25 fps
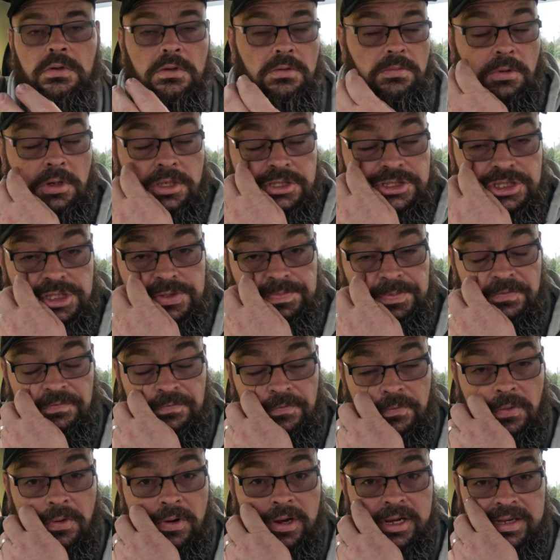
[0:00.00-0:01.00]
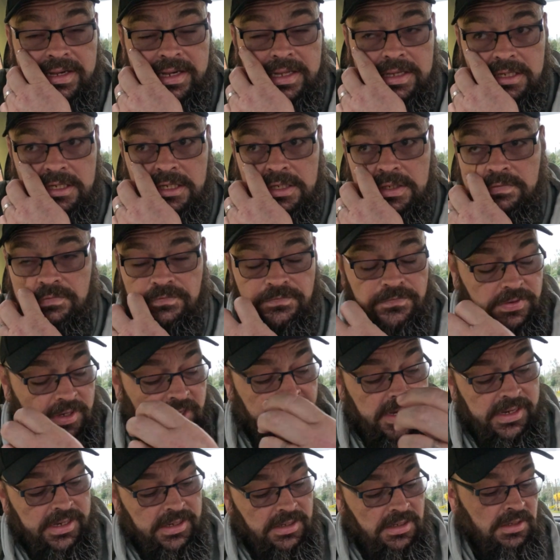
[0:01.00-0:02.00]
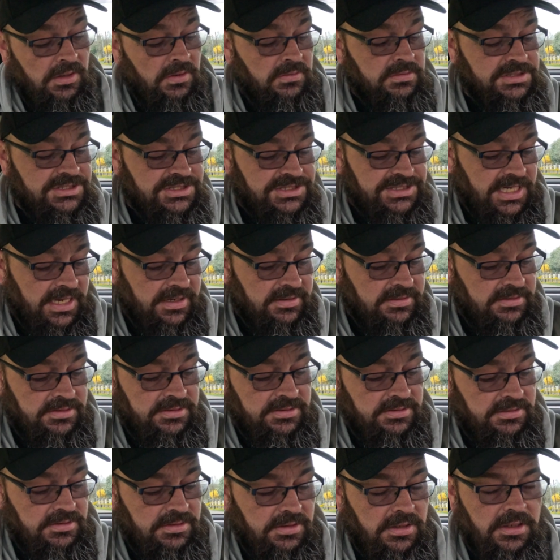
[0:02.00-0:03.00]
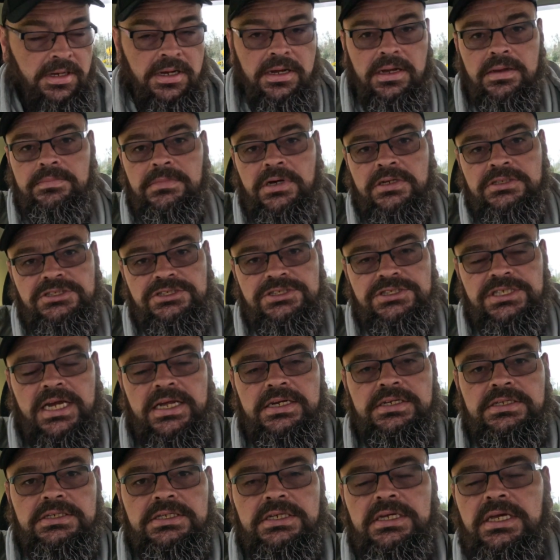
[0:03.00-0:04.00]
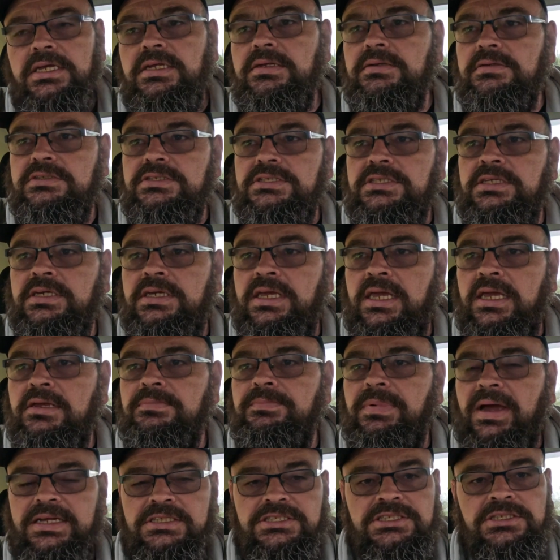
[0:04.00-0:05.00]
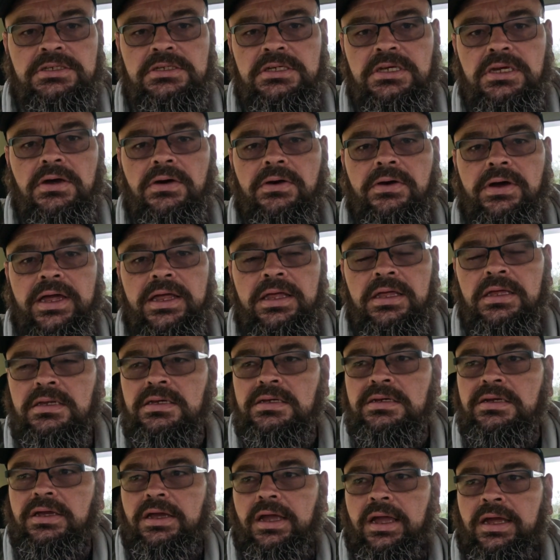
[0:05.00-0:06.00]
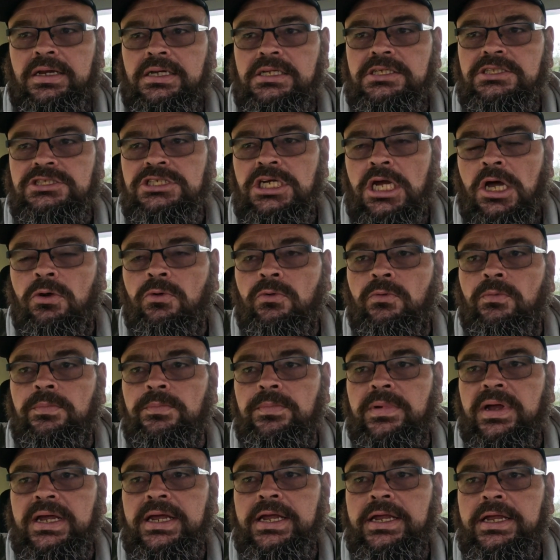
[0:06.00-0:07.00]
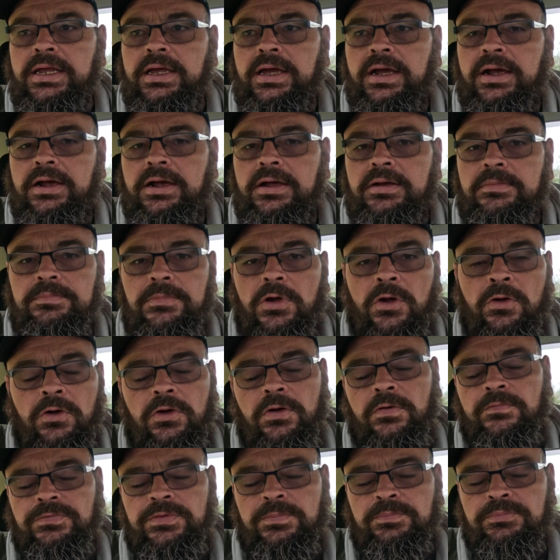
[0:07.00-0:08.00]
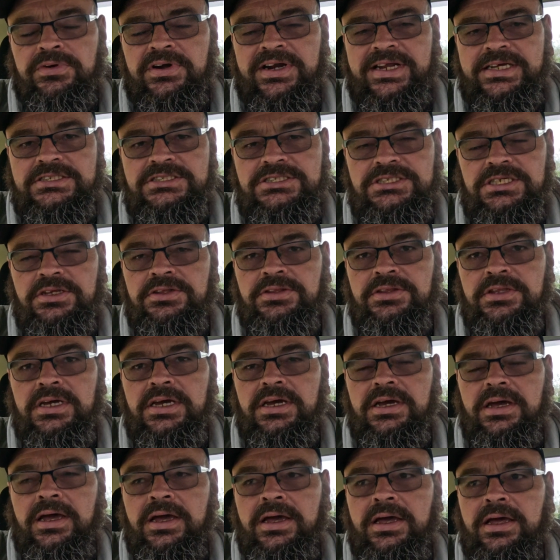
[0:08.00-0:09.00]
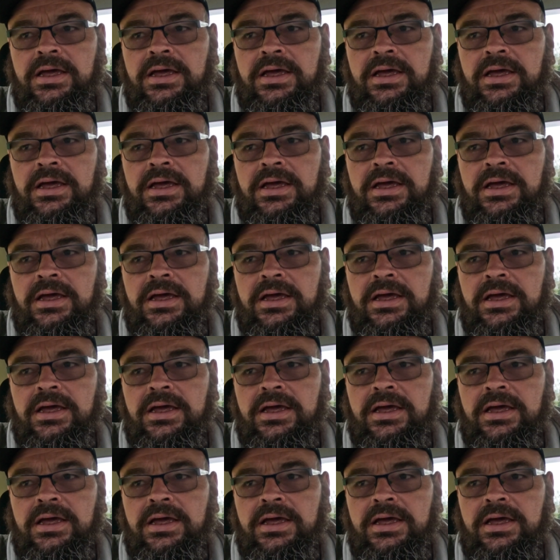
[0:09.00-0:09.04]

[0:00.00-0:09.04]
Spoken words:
Right, just before I leave Long Stanton, I just handed the key back to the guy, and he told me, hot off the press, that